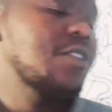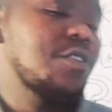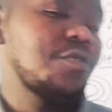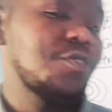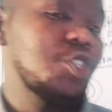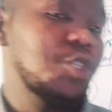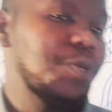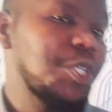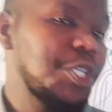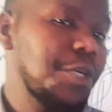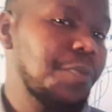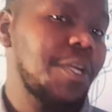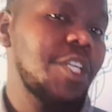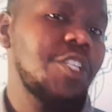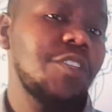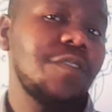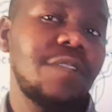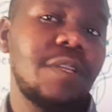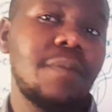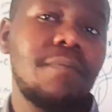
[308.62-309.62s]
osmotic pressure
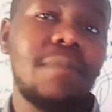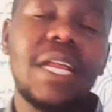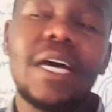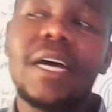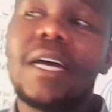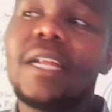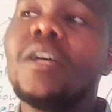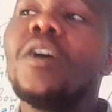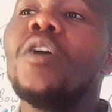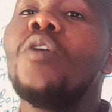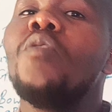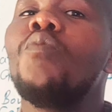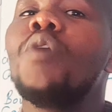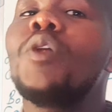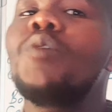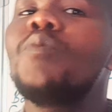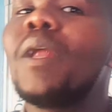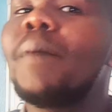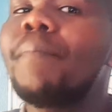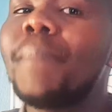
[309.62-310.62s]
of the blood, what
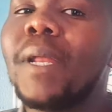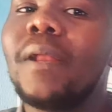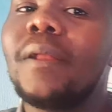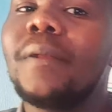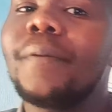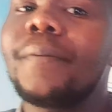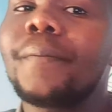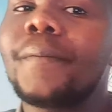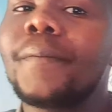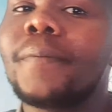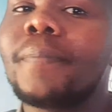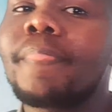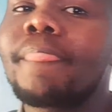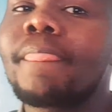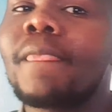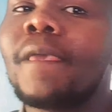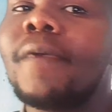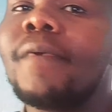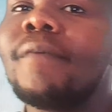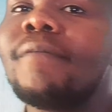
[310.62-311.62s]
will happen?
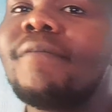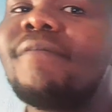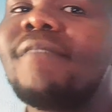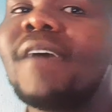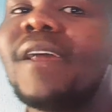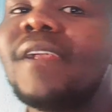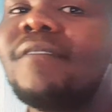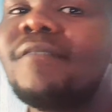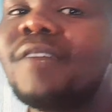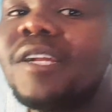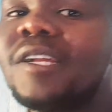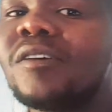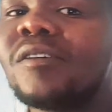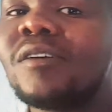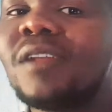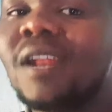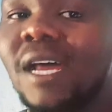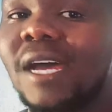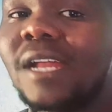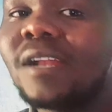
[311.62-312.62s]
The adrenal
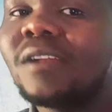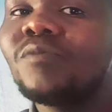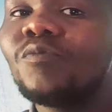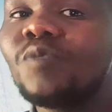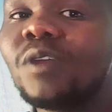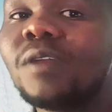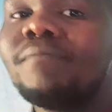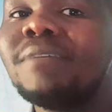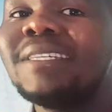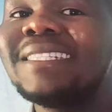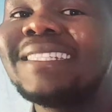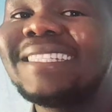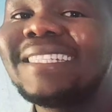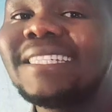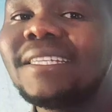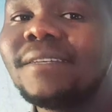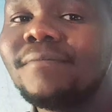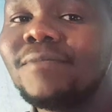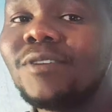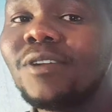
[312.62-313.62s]
gland will be
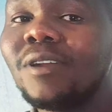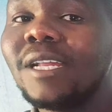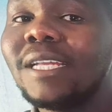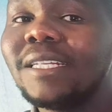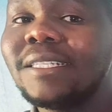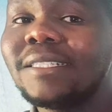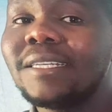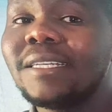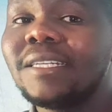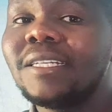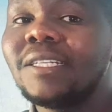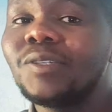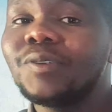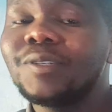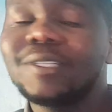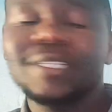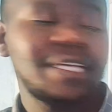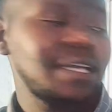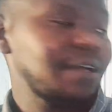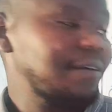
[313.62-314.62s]
stimulated to
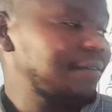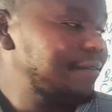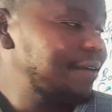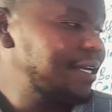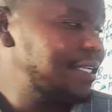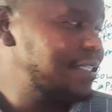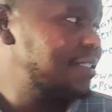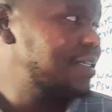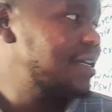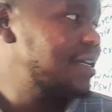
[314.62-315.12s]
secrete